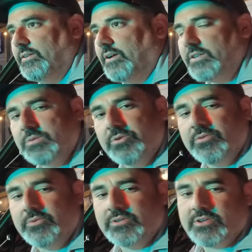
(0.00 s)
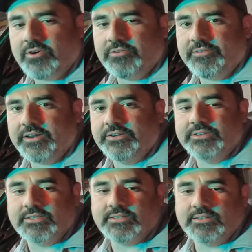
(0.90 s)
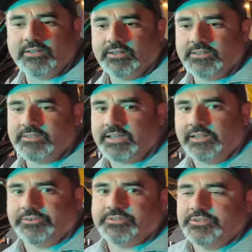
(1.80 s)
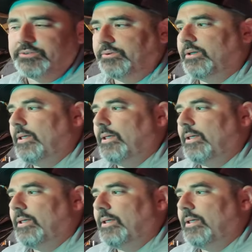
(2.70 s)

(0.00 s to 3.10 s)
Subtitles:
customer. Well, it's hard to find a good seller too.